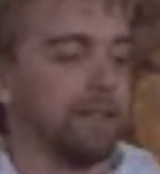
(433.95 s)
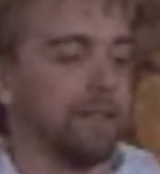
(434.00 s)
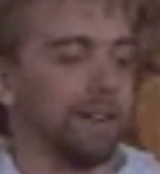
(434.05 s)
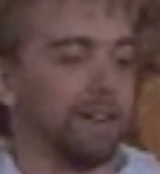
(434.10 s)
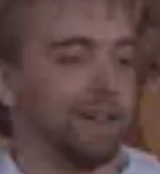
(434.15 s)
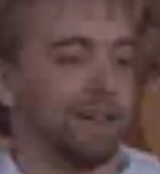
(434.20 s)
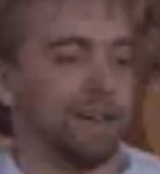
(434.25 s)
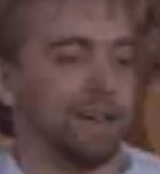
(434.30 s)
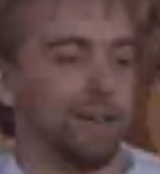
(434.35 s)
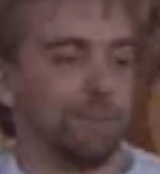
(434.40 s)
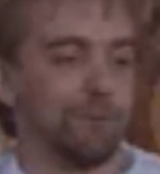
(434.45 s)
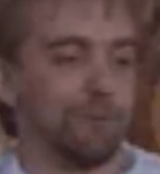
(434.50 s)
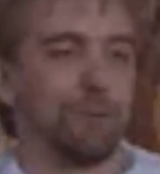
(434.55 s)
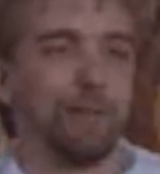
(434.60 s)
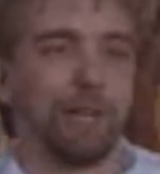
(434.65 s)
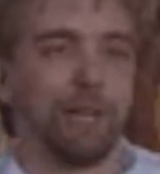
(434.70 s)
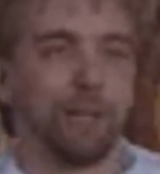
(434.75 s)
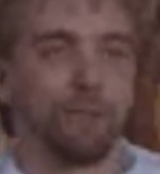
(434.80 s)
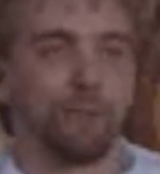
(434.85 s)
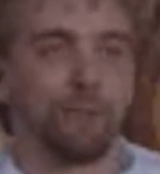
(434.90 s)
I flew
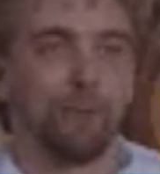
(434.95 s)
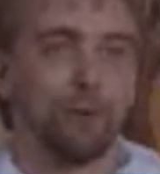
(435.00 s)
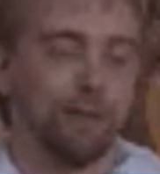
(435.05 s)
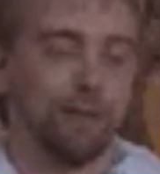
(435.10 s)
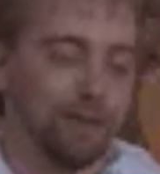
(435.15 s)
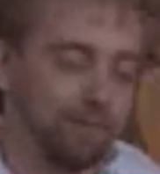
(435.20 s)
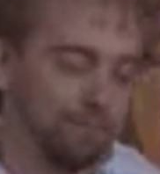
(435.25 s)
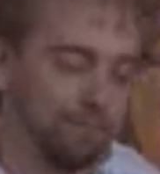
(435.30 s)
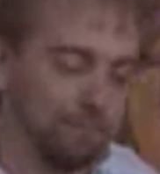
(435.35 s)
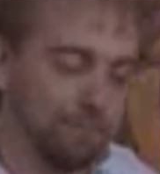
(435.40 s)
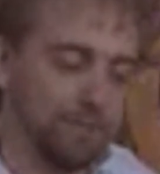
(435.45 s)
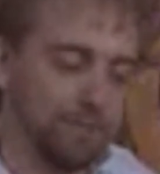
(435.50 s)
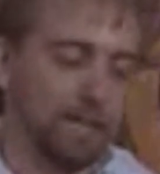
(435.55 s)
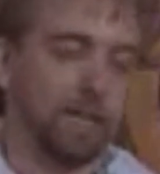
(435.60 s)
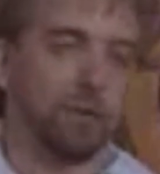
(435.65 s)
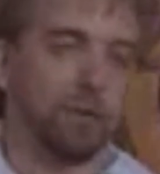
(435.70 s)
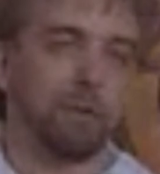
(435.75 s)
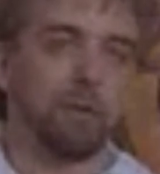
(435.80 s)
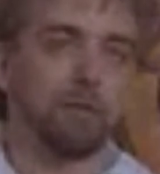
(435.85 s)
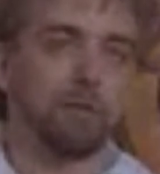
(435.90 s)
to California,
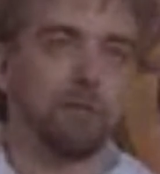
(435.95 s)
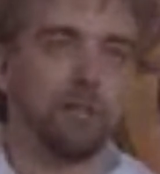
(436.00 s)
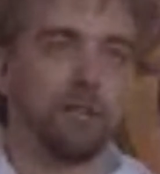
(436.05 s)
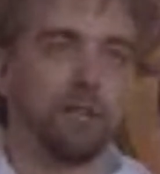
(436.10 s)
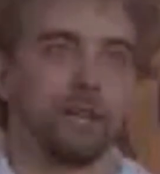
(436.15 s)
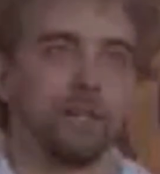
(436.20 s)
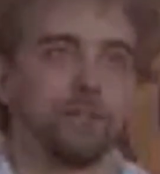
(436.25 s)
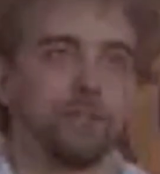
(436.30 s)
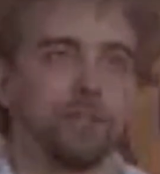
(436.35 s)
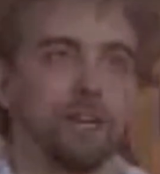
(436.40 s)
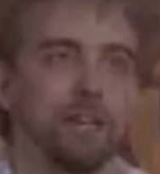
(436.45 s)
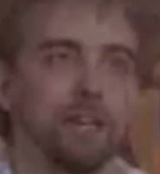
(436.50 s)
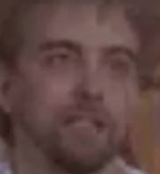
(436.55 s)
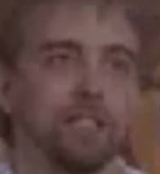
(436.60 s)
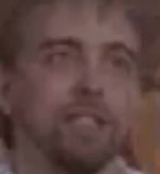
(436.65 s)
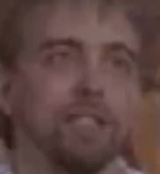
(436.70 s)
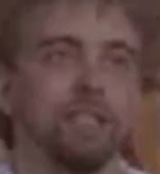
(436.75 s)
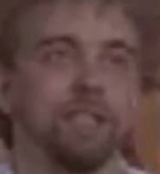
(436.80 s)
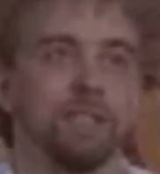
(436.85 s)
signed a publishing contract,